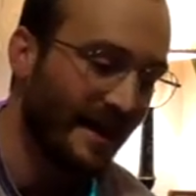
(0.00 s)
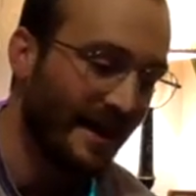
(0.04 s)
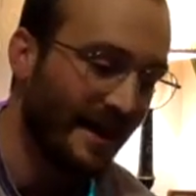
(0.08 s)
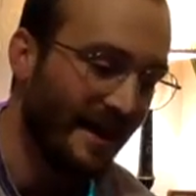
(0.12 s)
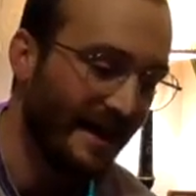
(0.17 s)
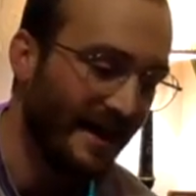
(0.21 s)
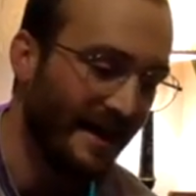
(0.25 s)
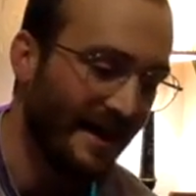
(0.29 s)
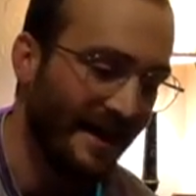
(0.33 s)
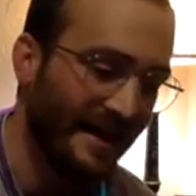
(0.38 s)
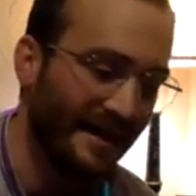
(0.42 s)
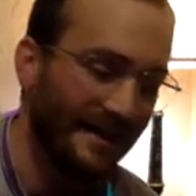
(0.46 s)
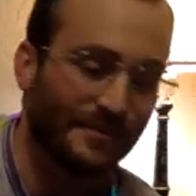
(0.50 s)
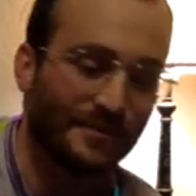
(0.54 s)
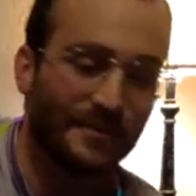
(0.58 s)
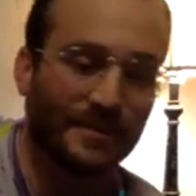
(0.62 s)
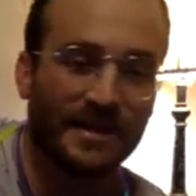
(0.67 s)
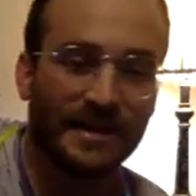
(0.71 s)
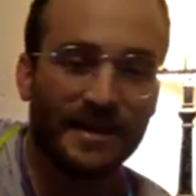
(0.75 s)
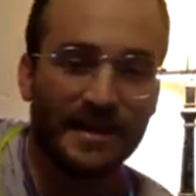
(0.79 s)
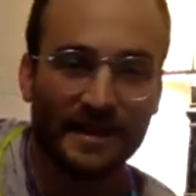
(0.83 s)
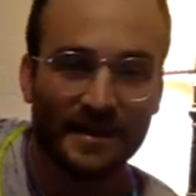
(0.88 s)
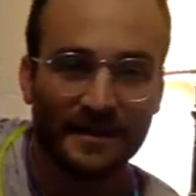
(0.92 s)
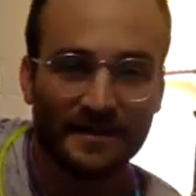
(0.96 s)
and
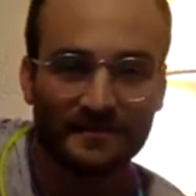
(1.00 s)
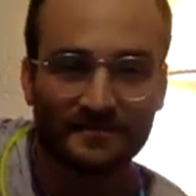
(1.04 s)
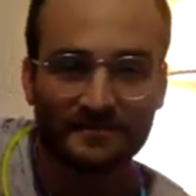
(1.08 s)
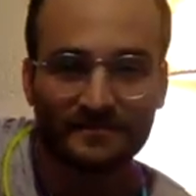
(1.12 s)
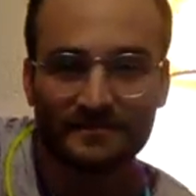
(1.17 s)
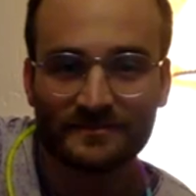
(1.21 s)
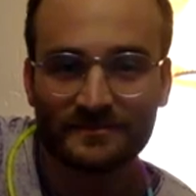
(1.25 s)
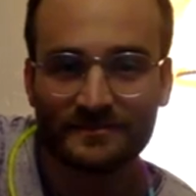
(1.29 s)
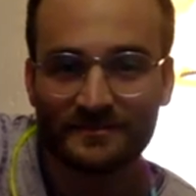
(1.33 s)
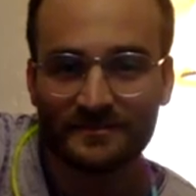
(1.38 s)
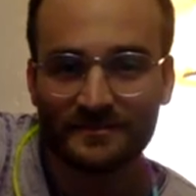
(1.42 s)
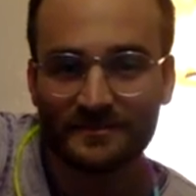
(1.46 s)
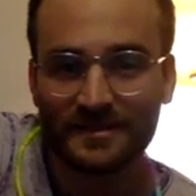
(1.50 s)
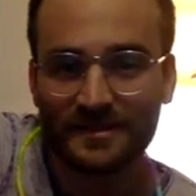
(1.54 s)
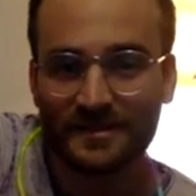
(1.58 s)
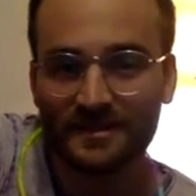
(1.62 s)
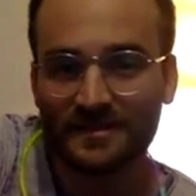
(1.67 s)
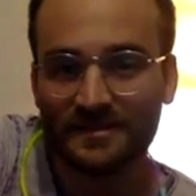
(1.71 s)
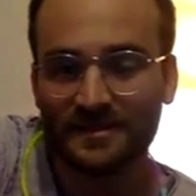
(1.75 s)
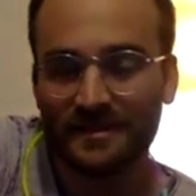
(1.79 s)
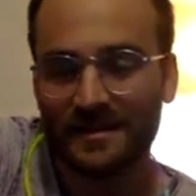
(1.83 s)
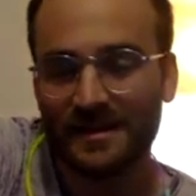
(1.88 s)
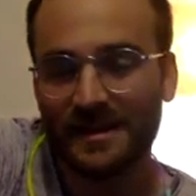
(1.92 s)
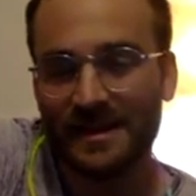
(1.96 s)
playing
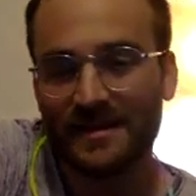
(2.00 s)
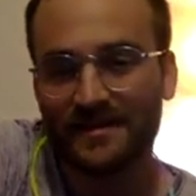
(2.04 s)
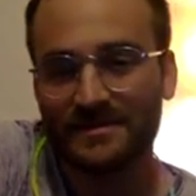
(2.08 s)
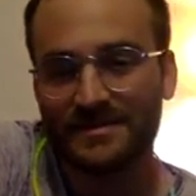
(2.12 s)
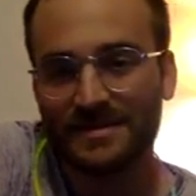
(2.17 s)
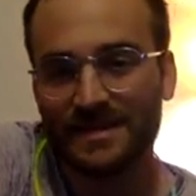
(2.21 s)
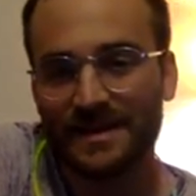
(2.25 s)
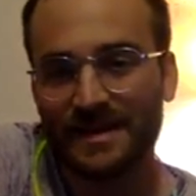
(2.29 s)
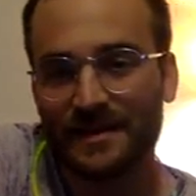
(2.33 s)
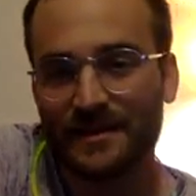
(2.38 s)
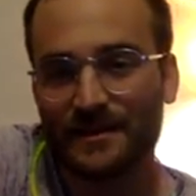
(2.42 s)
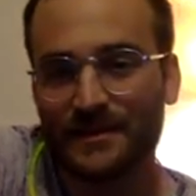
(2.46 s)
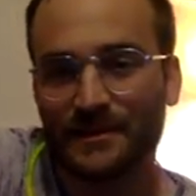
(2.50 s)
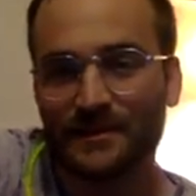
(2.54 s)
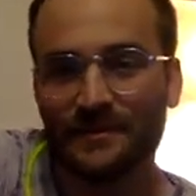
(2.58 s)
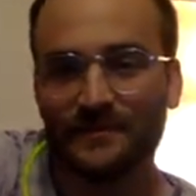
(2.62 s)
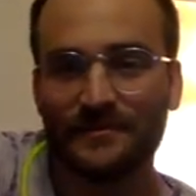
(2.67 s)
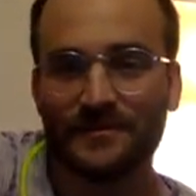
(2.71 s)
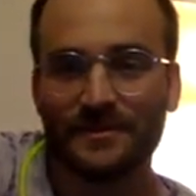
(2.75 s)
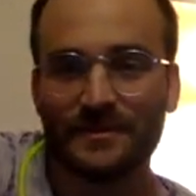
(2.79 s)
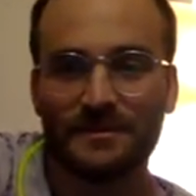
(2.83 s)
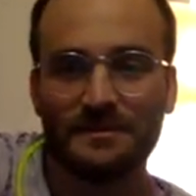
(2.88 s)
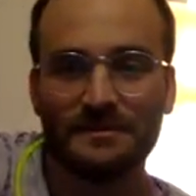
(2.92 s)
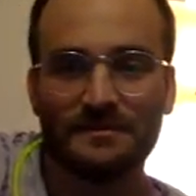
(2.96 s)
the Clouds album
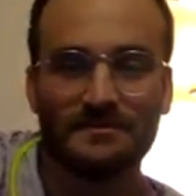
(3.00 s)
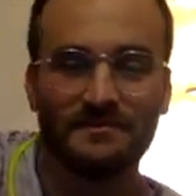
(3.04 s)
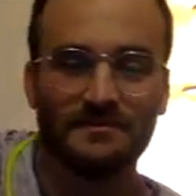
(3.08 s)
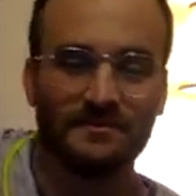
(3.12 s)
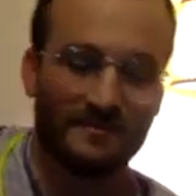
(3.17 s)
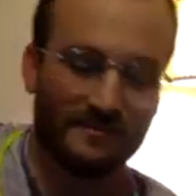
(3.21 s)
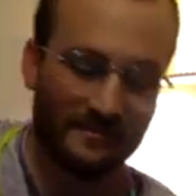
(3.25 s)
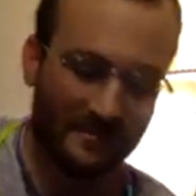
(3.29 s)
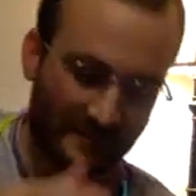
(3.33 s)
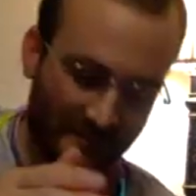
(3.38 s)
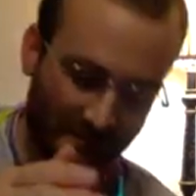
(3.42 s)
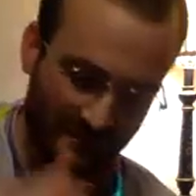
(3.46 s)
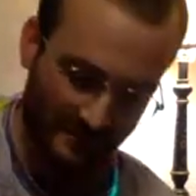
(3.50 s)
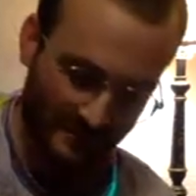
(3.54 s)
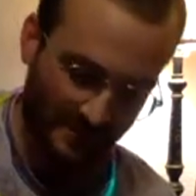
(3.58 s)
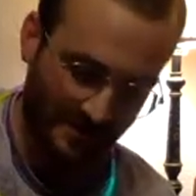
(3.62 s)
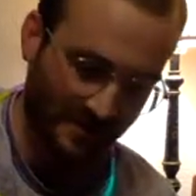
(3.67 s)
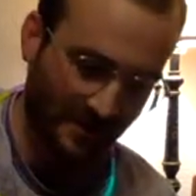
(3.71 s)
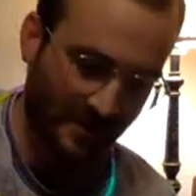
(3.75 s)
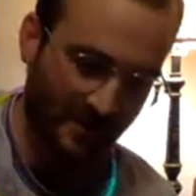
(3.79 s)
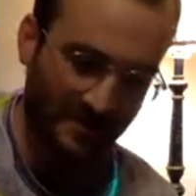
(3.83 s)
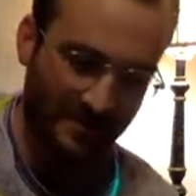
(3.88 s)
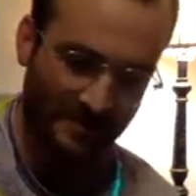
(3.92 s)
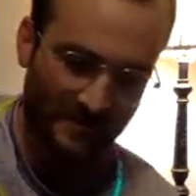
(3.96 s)
from
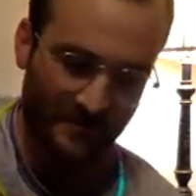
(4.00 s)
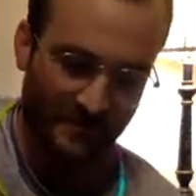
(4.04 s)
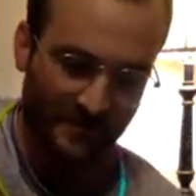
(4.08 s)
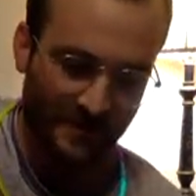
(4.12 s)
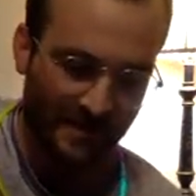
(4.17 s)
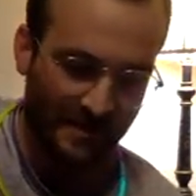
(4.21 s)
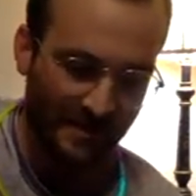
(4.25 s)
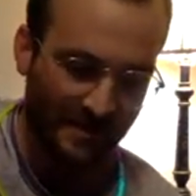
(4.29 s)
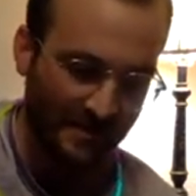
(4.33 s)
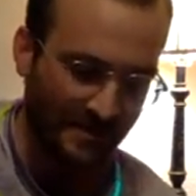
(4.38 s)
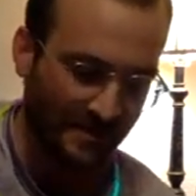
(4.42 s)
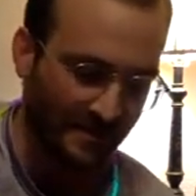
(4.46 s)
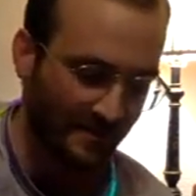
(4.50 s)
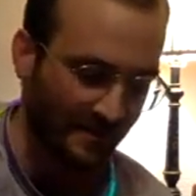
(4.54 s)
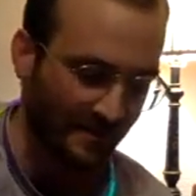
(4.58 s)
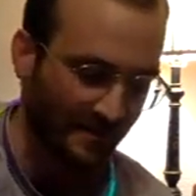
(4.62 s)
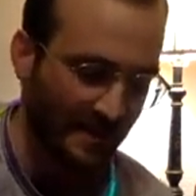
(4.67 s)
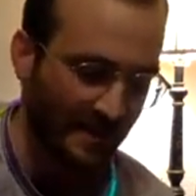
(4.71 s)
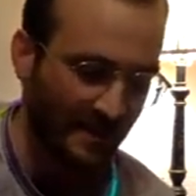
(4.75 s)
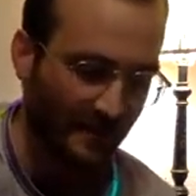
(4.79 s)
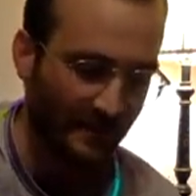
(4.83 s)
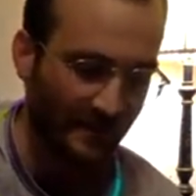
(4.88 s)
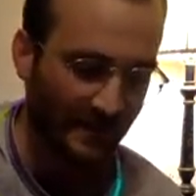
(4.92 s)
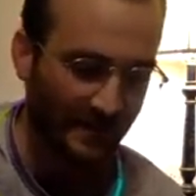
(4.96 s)
start to finish. So
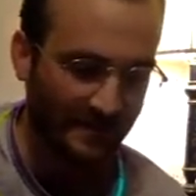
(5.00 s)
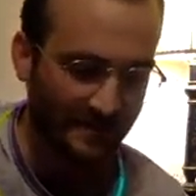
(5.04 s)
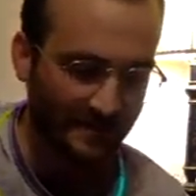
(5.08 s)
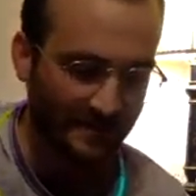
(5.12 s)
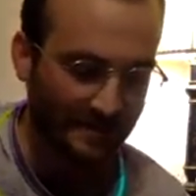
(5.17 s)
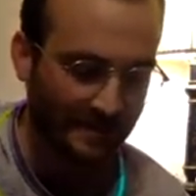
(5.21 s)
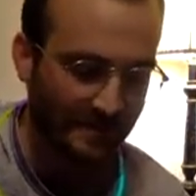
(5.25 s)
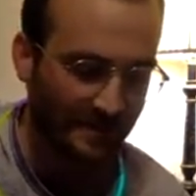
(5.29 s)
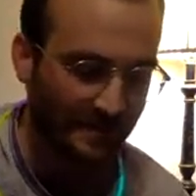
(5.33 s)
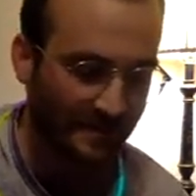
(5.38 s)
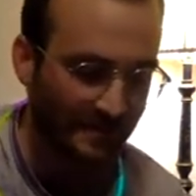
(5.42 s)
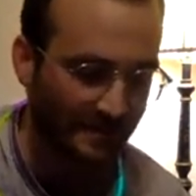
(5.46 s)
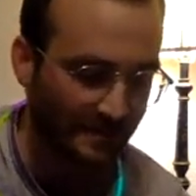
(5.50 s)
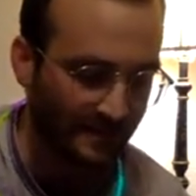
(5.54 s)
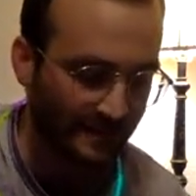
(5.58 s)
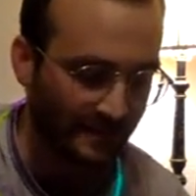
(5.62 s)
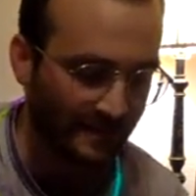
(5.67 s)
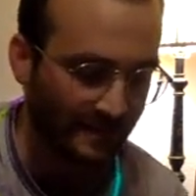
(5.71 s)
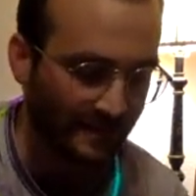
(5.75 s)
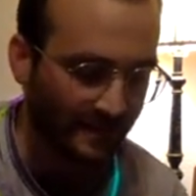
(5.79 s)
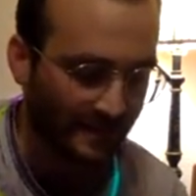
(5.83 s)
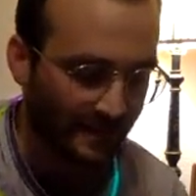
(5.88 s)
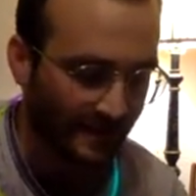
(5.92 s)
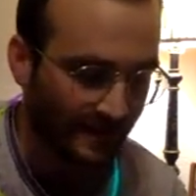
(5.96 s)
now we're on
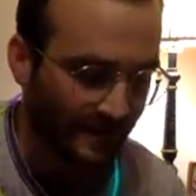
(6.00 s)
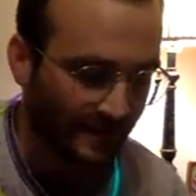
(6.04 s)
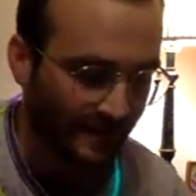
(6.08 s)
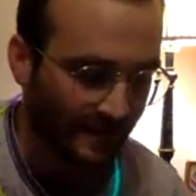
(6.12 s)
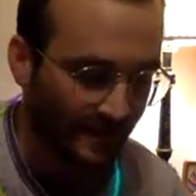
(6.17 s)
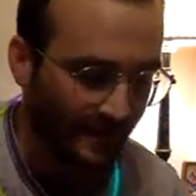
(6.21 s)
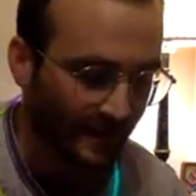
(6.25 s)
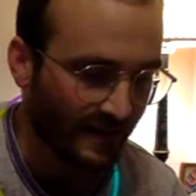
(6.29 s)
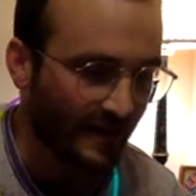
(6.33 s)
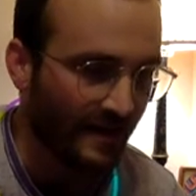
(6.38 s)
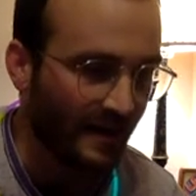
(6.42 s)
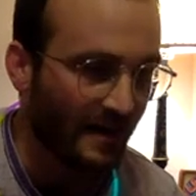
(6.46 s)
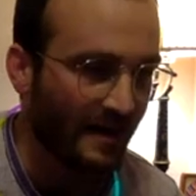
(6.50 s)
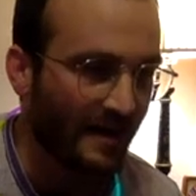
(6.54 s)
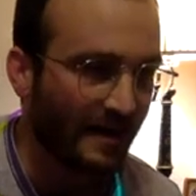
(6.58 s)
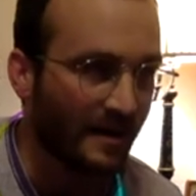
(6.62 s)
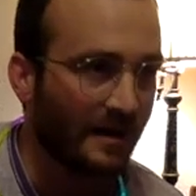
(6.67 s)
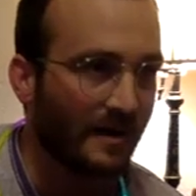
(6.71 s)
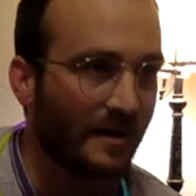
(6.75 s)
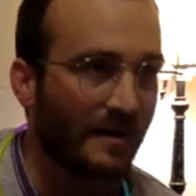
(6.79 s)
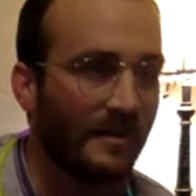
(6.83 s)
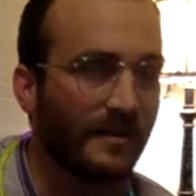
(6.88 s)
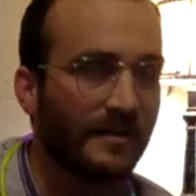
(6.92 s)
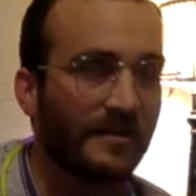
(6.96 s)
song,
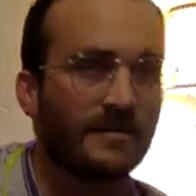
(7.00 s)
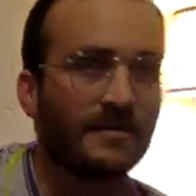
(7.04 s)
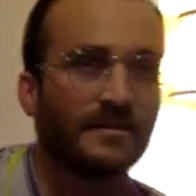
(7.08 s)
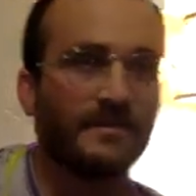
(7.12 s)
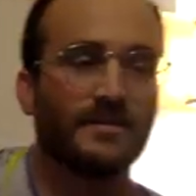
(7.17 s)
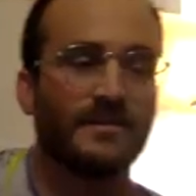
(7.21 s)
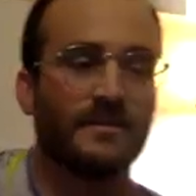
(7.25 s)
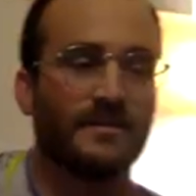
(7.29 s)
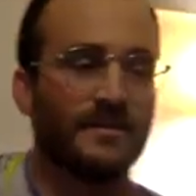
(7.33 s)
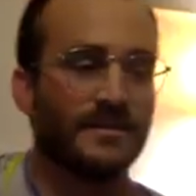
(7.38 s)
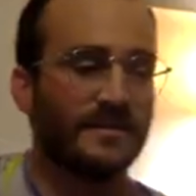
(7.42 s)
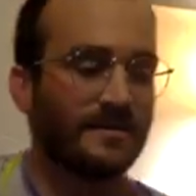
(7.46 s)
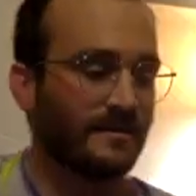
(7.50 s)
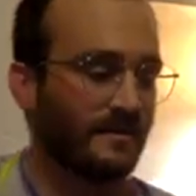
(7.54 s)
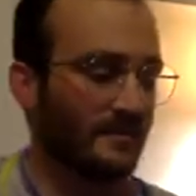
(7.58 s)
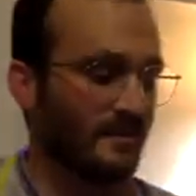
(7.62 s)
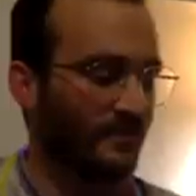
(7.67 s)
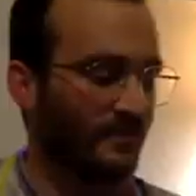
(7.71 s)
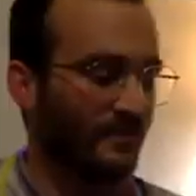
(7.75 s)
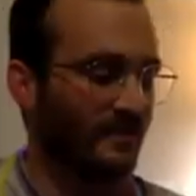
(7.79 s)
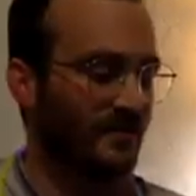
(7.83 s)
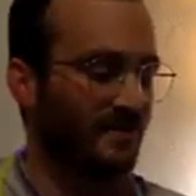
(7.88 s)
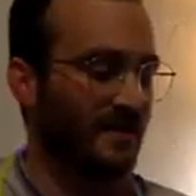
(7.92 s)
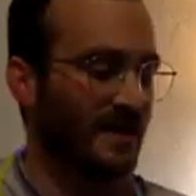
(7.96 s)
this is going to be song
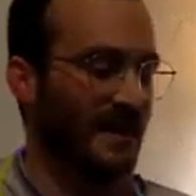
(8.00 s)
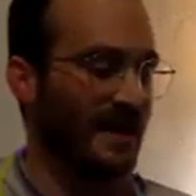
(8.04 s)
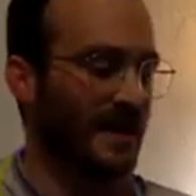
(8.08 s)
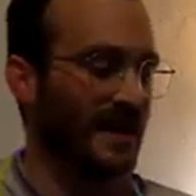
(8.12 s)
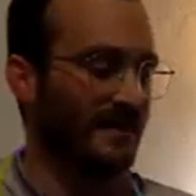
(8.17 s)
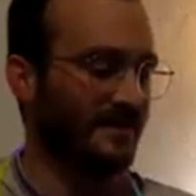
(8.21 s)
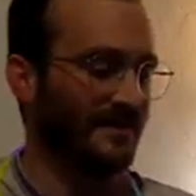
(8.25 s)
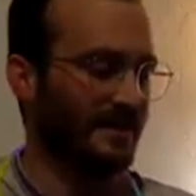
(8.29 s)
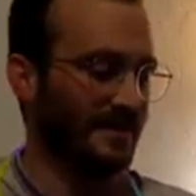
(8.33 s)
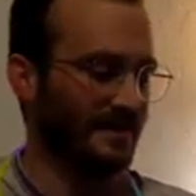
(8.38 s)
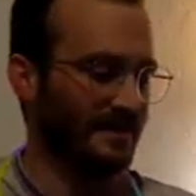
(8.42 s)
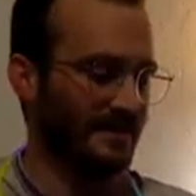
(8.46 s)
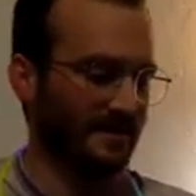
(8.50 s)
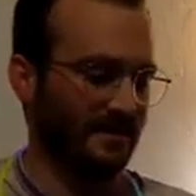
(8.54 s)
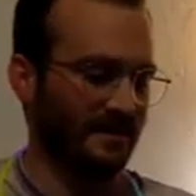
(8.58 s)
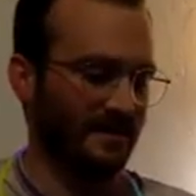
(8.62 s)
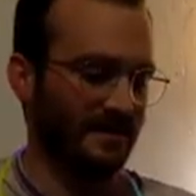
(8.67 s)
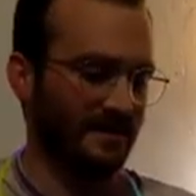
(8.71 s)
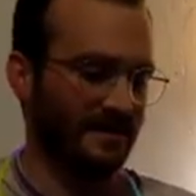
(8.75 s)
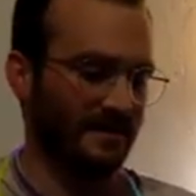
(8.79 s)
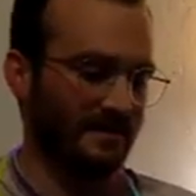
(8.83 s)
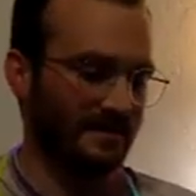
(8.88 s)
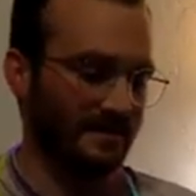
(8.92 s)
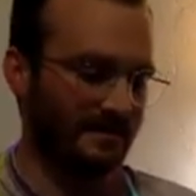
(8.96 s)
5, I
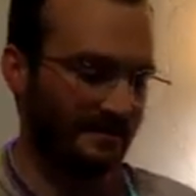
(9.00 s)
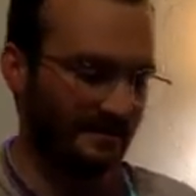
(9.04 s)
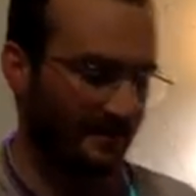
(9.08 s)
think.